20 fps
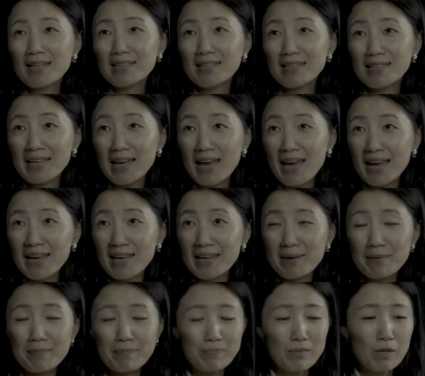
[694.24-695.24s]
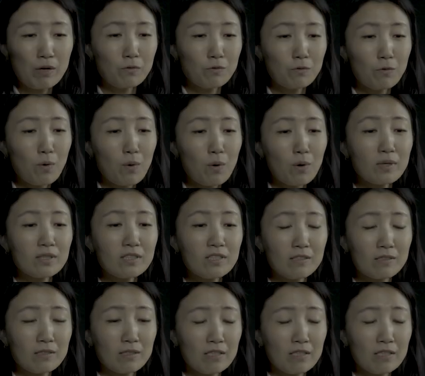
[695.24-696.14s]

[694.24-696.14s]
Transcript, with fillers: planning game for